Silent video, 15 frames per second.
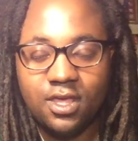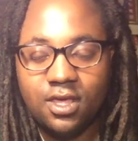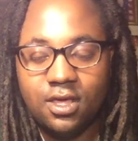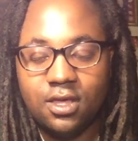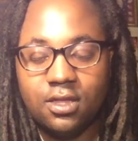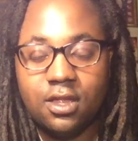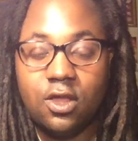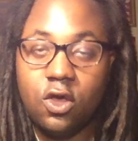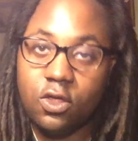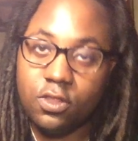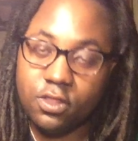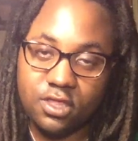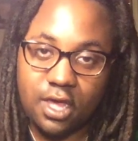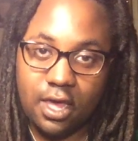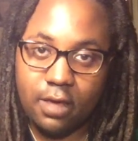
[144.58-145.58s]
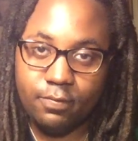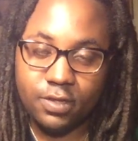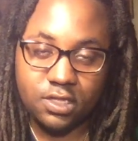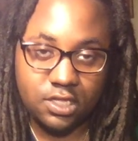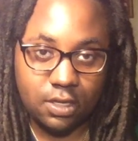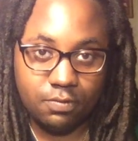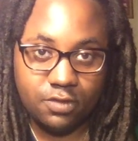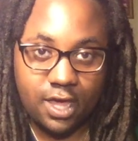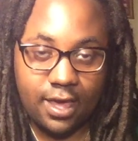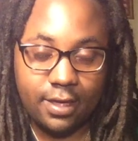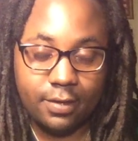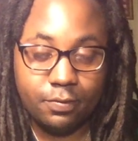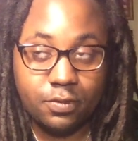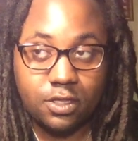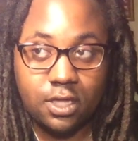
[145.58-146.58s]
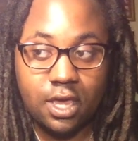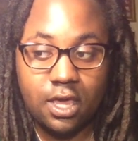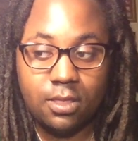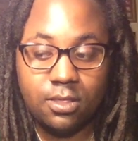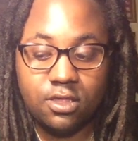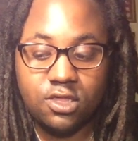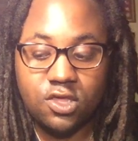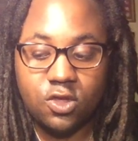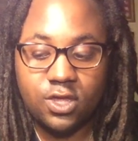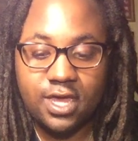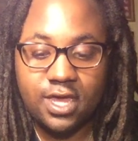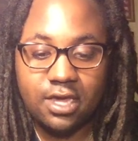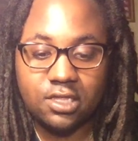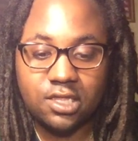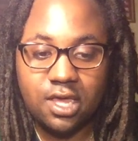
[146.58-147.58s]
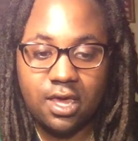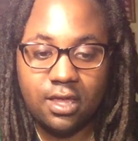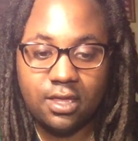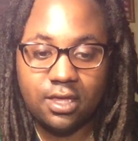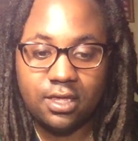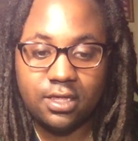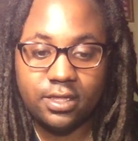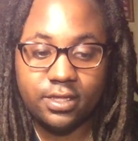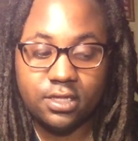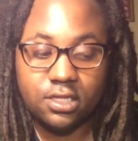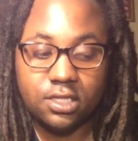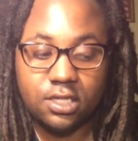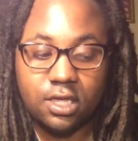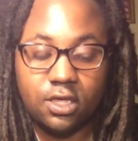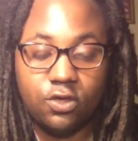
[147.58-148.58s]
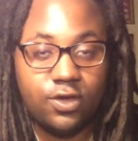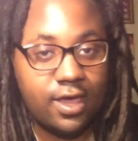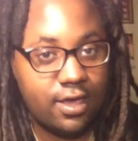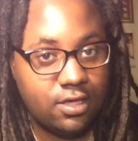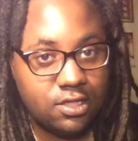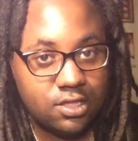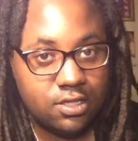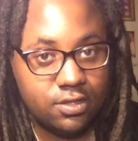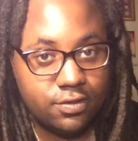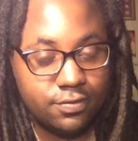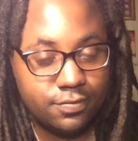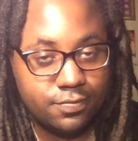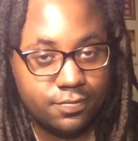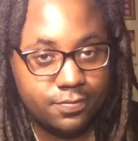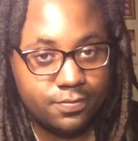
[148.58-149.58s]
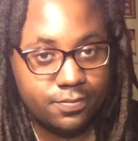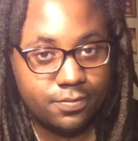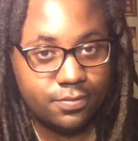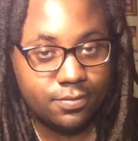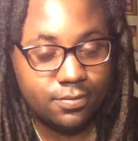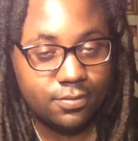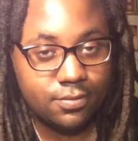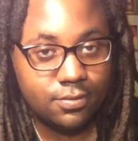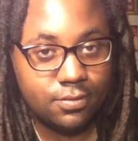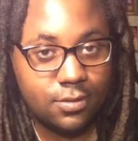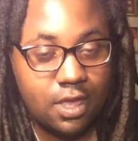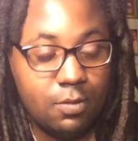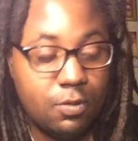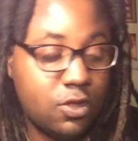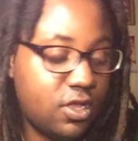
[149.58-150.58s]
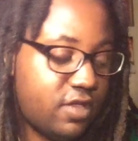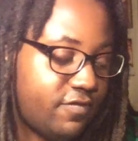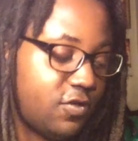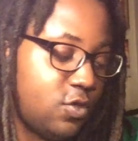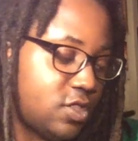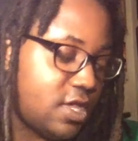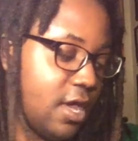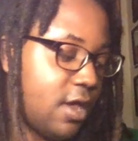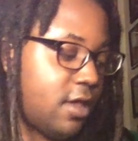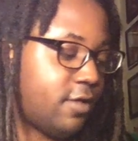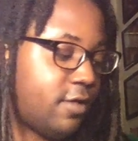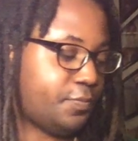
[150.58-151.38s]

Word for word: Not all the time, but sometimes. And this zodiac sign is, can you guess? I'm going to give you a second.